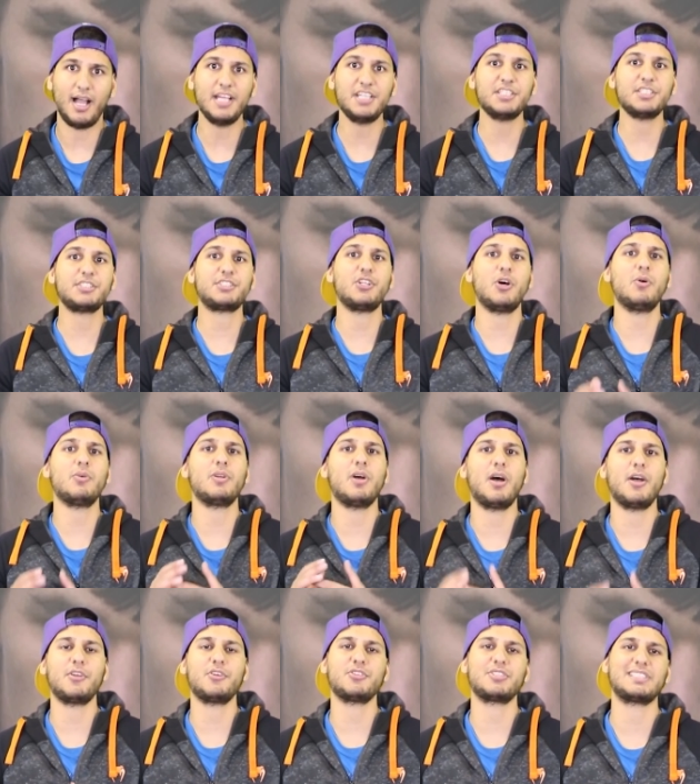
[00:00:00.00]
I just don't
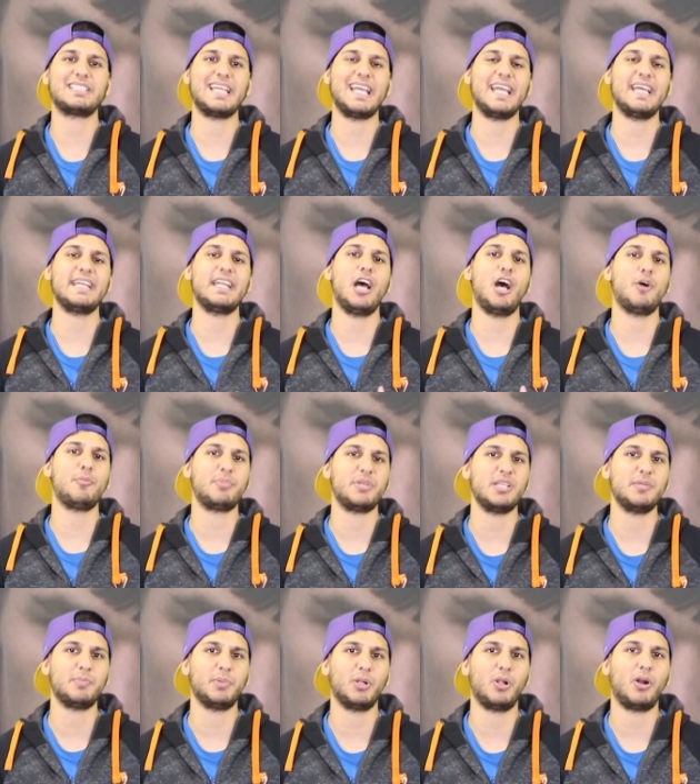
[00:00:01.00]
understand how
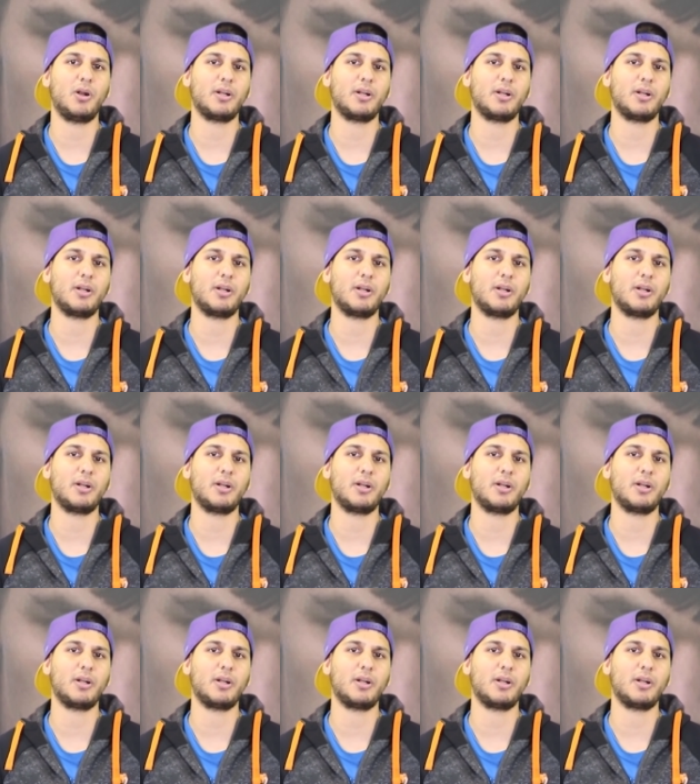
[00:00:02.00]
people